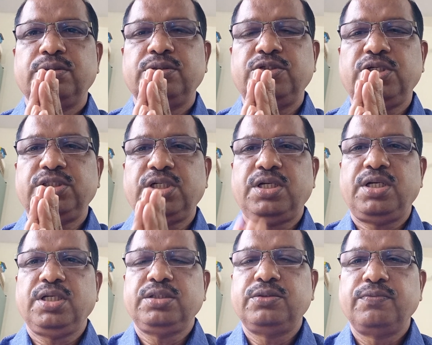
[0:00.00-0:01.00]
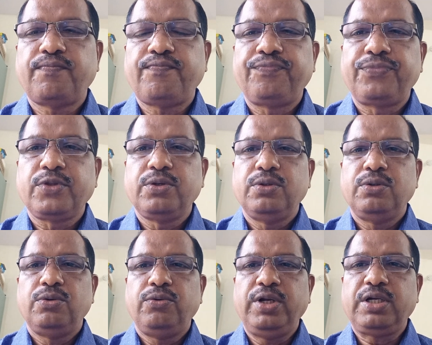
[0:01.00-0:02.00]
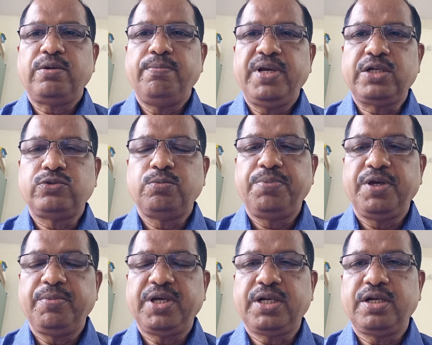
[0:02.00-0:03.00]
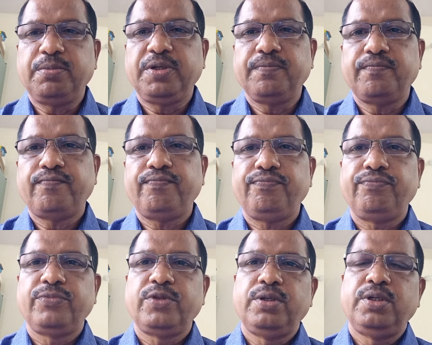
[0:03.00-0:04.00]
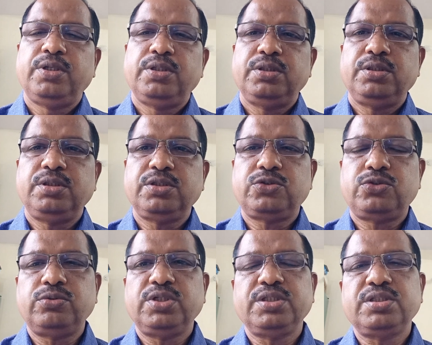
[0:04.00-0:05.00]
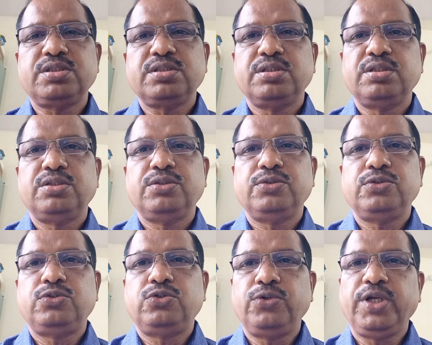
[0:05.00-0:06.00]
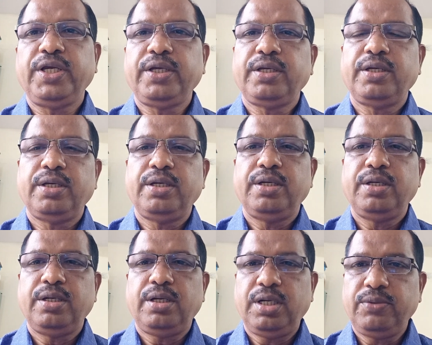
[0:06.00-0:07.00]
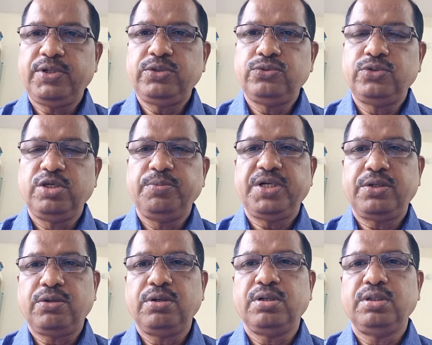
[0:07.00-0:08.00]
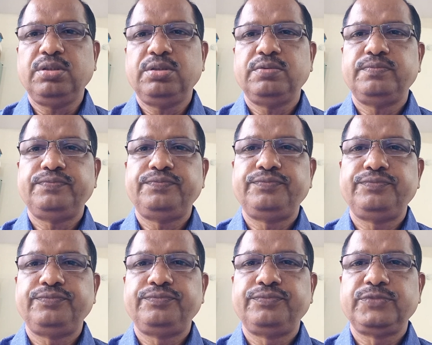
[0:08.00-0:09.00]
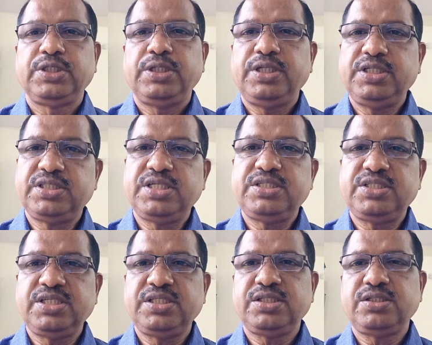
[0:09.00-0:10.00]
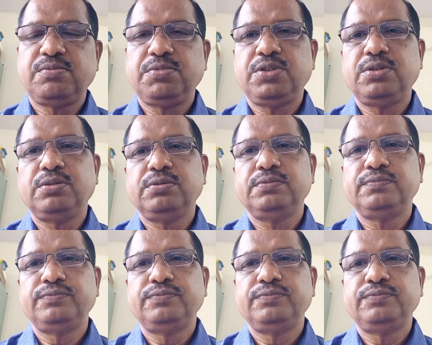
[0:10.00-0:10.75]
Jai Jagannath. Welcome back to PM Academy. Dear students, today I want to give a talk on recent changes of the